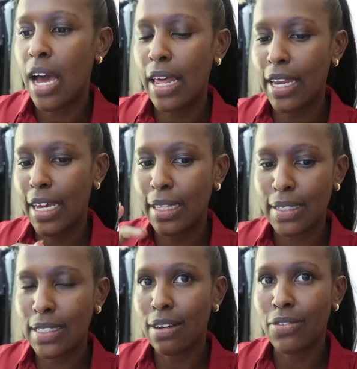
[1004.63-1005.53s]
I like
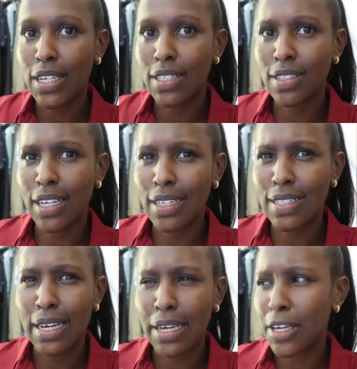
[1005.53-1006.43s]
the stuffing inside
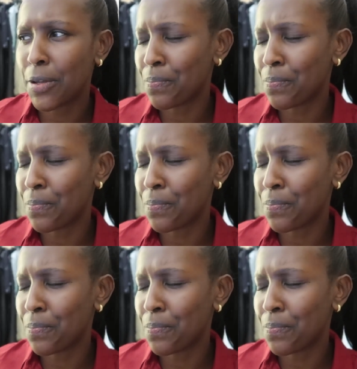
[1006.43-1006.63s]
that's like,